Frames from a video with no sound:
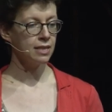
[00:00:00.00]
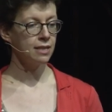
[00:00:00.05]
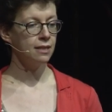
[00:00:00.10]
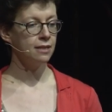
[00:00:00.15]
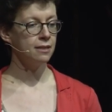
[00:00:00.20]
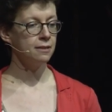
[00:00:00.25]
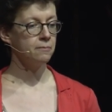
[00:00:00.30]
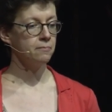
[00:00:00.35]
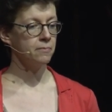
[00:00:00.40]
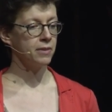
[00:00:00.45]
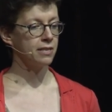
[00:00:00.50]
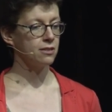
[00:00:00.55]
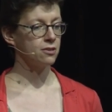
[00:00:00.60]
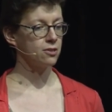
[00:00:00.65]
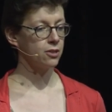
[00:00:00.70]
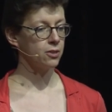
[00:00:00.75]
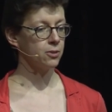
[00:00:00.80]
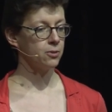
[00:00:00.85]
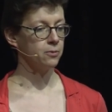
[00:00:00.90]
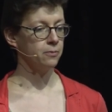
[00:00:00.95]
Um, and
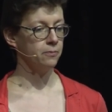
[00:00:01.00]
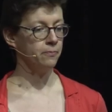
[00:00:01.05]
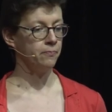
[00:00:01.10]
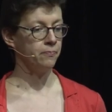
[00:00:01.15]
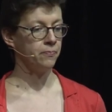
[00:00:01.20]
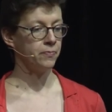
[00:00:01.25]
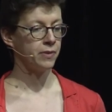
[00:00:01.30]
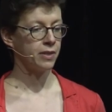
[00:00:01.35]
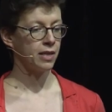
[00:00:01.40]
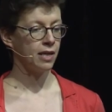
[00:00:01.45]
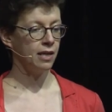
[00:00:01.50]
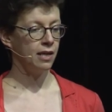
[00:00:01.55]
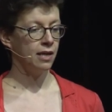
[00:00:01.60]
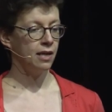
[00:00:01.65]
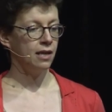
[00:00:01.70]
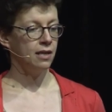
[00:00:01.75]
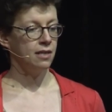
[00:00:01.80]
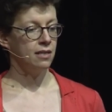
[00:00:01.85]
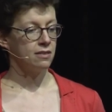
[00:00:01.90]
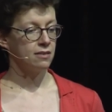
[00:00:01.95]
so
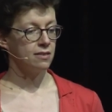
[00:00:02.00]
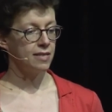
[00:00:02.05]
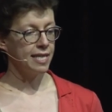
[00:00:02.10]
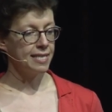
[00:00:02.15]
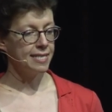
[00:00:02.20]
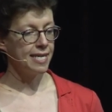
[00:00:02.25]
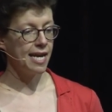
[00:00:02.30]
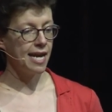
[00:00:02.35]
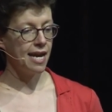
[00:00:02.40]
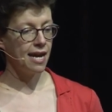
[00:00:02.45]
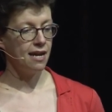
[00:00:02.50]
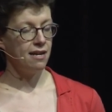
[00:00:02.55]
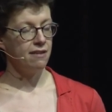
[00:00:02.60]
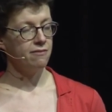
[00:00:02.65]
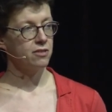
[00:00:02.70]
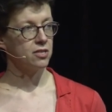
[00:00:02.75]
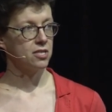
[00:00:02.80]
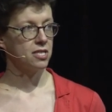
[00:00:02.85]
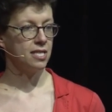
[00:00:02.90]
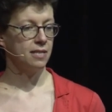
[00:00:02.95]
the data I
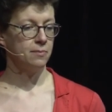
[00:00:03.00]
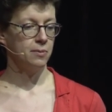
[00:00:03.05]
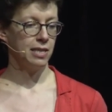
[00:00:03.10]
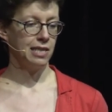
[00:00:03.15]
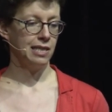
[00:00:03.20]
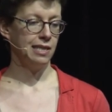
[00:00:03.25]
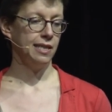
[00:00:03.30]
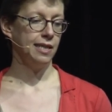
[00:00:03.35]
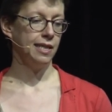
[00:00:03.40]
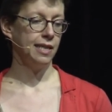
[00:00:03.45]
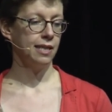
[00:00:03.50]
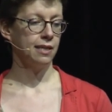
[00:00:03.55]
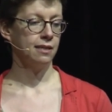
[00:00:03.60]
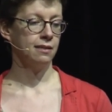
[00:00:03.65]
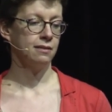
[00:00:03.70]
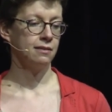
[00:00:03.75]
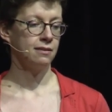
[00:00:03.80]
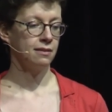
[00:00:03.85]
have, it's typically